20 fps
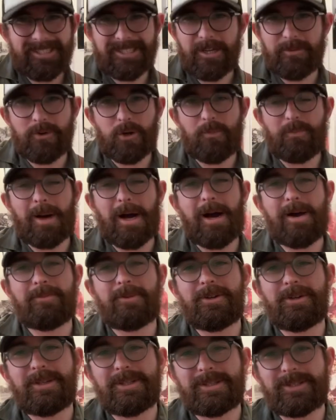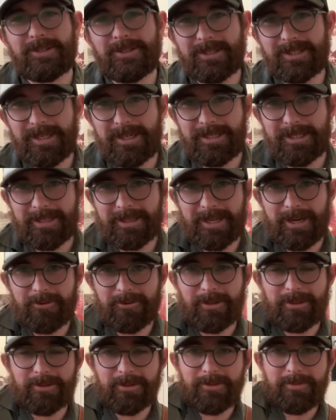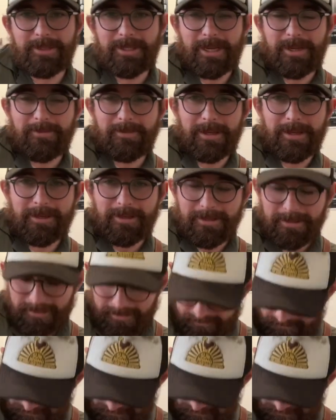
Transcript: I'm not palm muting, so you start to get that ring. Let me keep that in there.